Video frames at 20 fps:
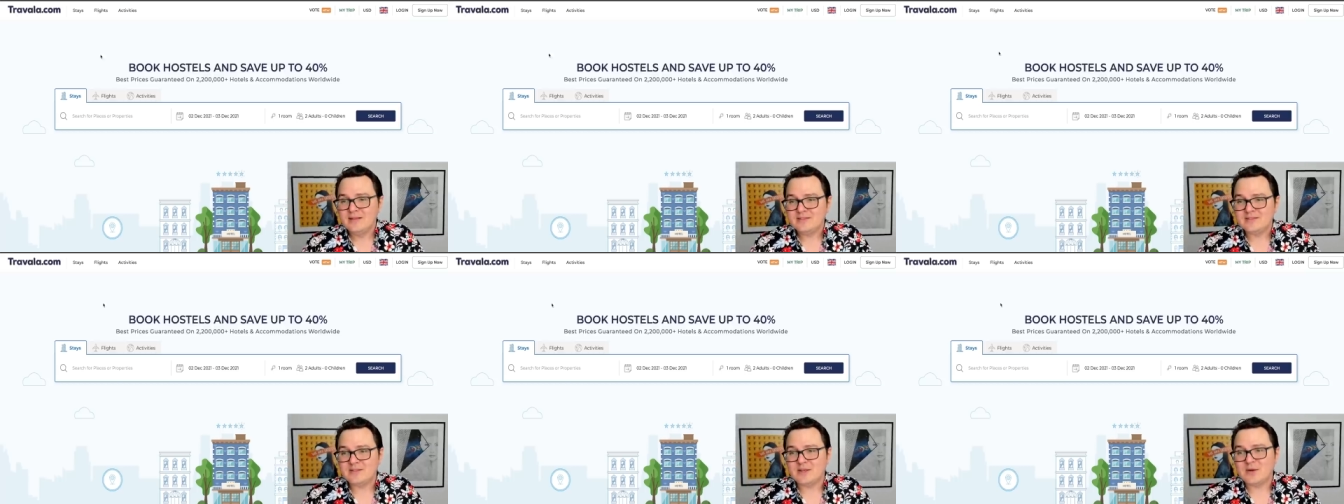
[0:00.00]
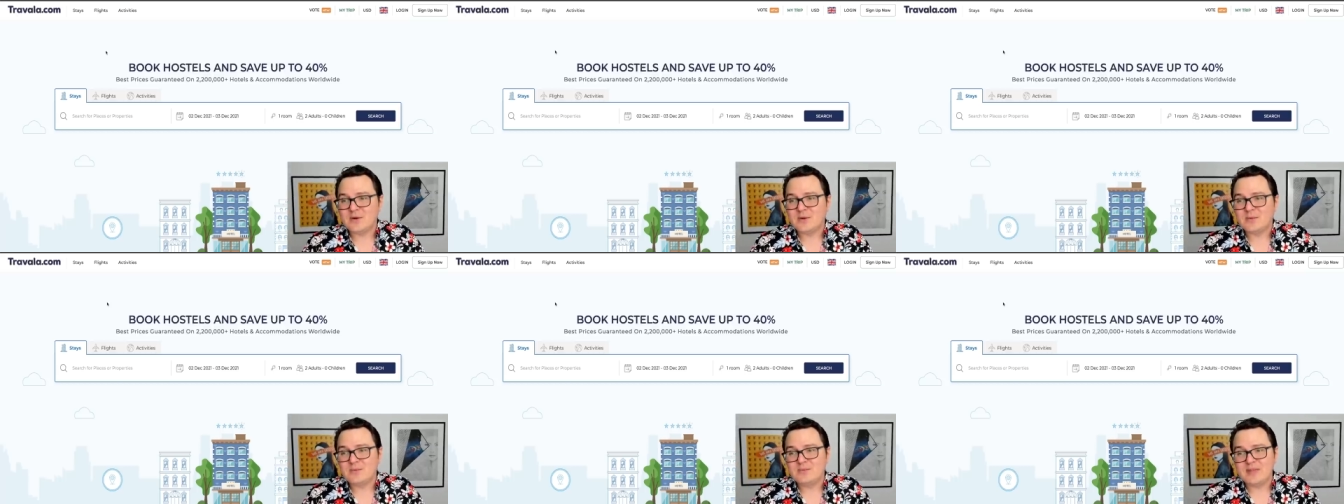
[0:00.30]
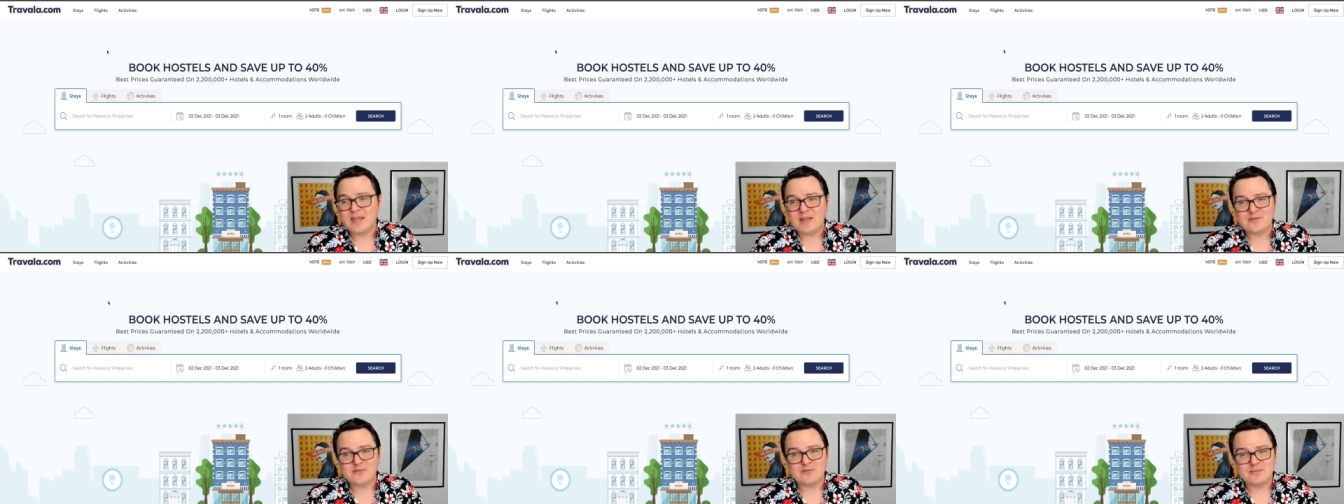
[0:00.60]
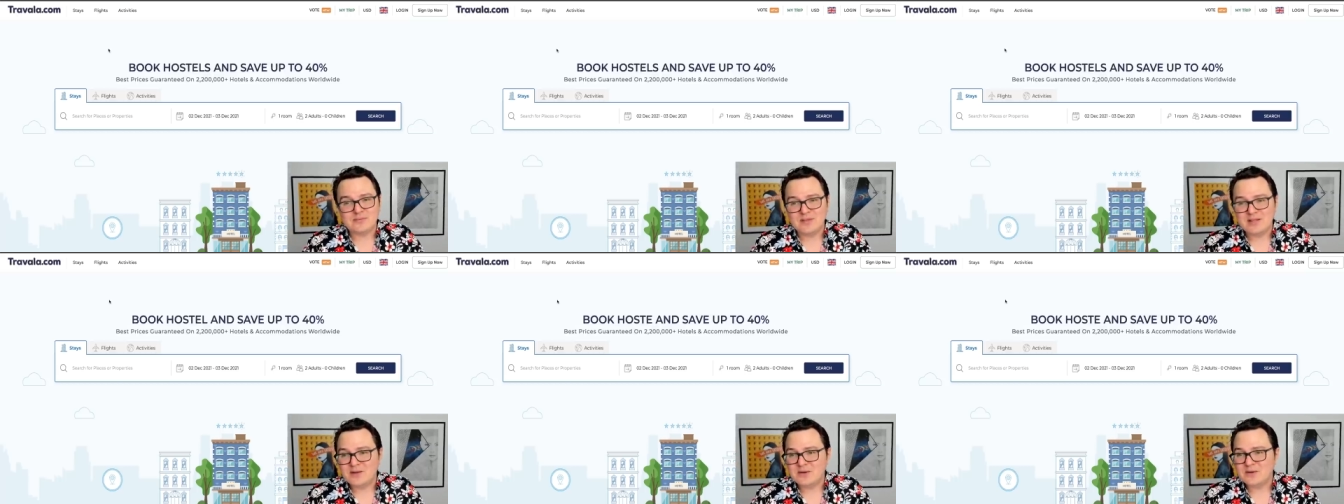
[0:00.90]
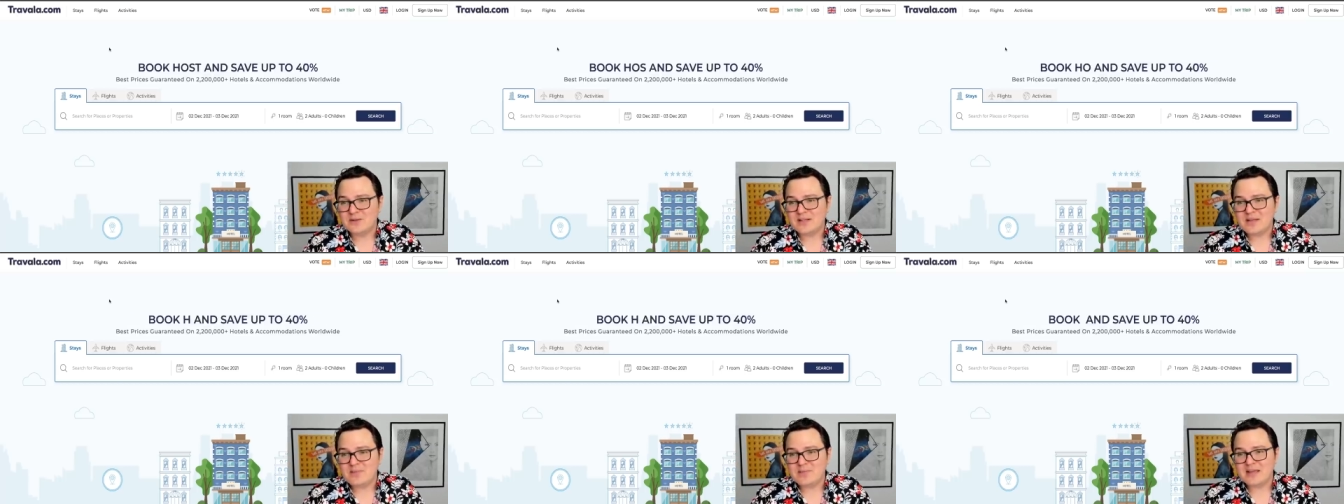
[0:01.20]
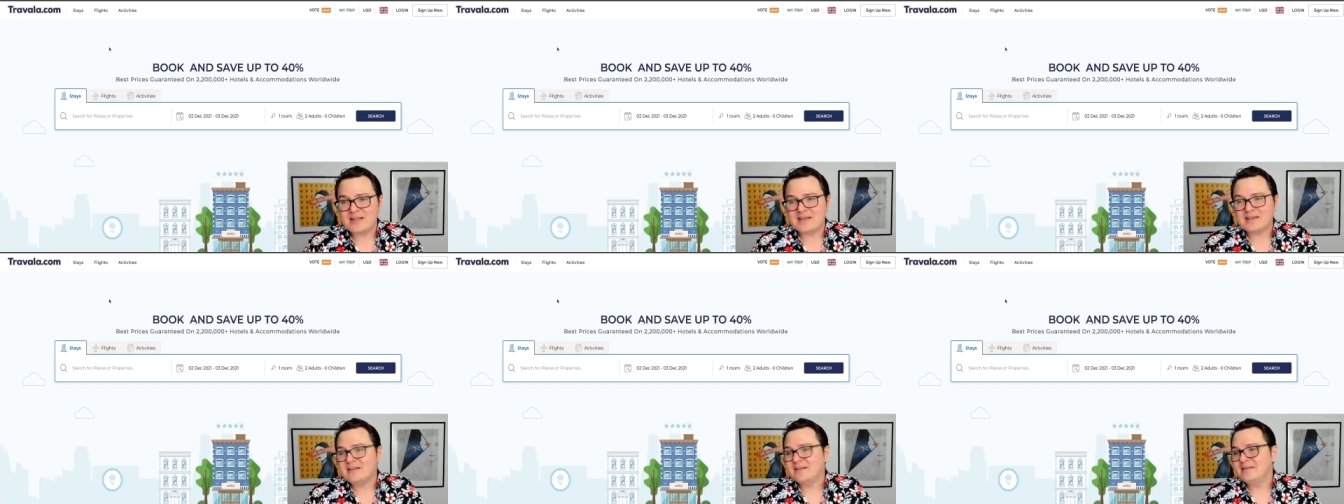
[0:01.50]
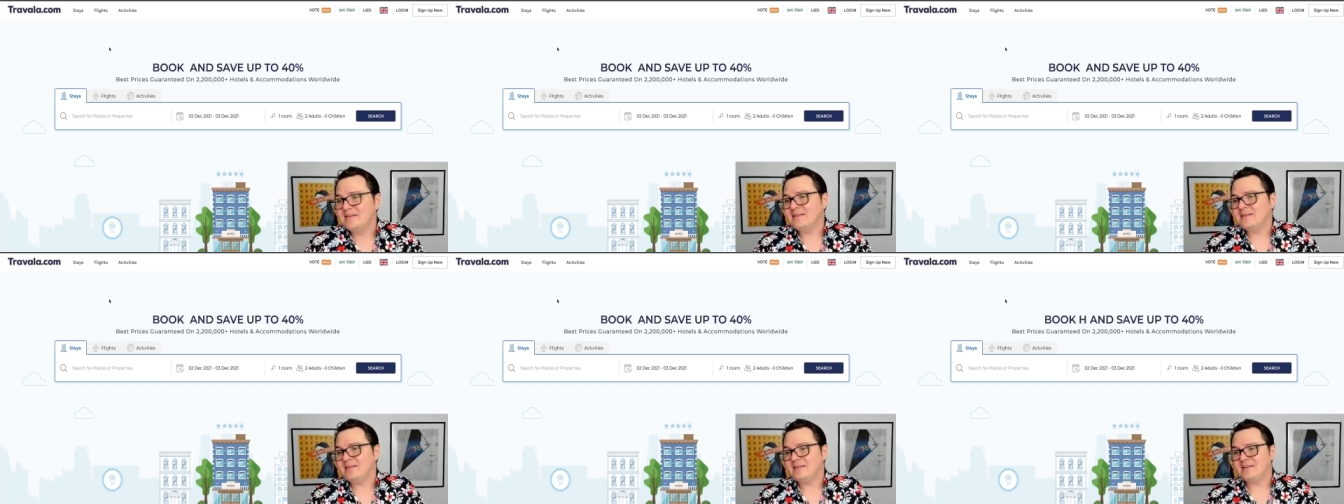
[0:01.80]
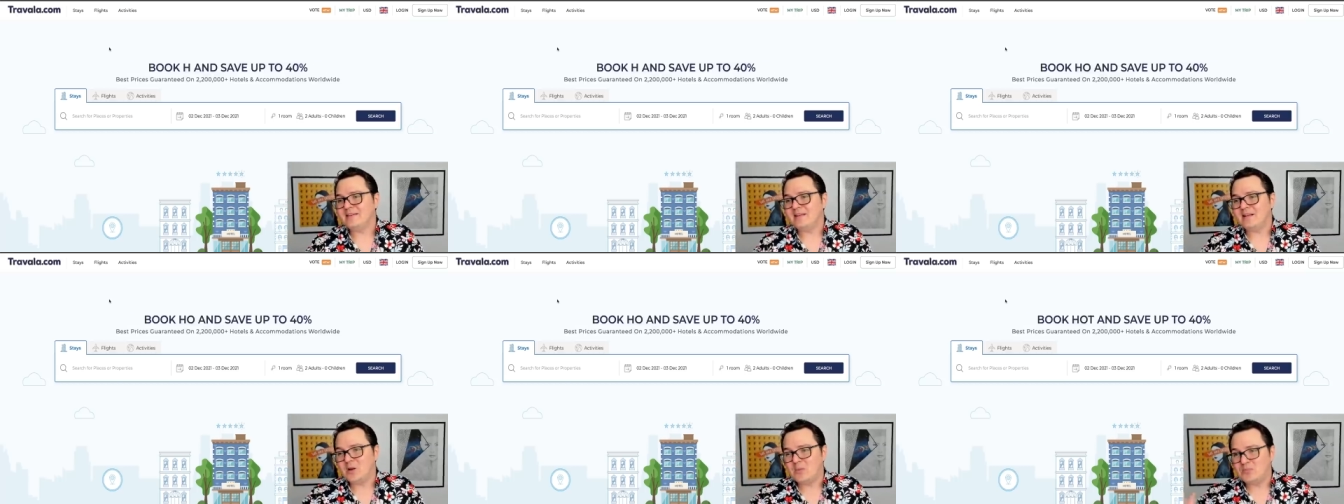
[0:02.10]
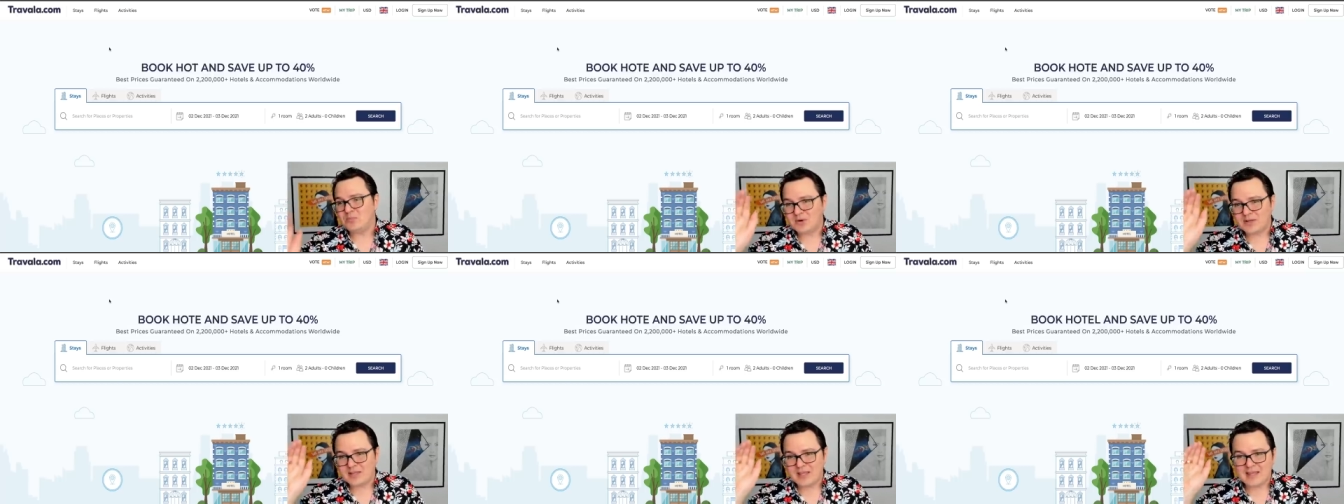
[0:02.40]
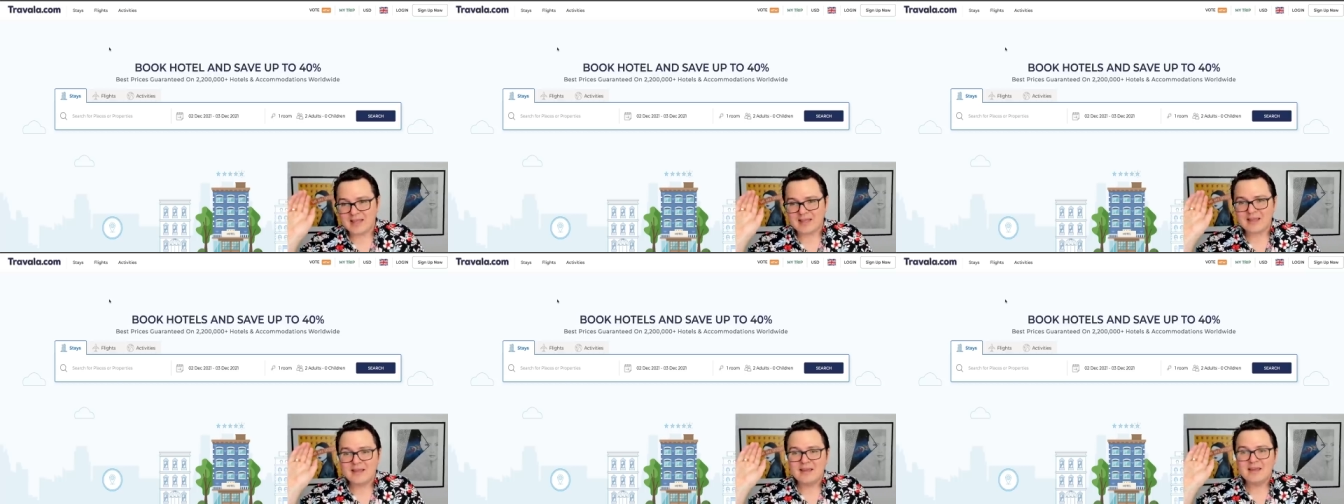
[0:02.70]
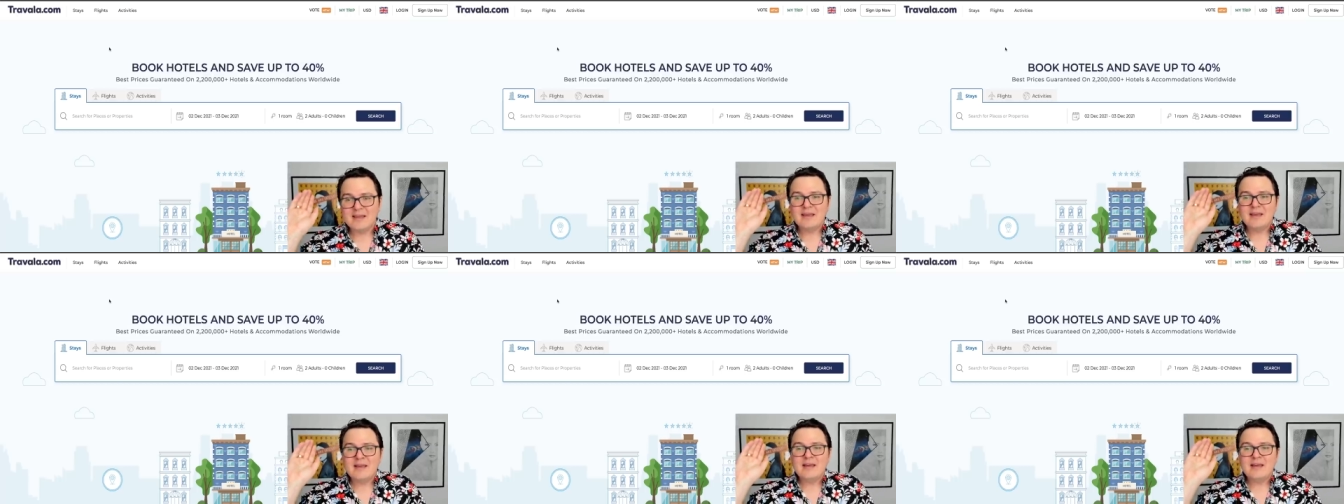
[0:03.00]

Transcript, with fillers: So they've literally been, you know, booking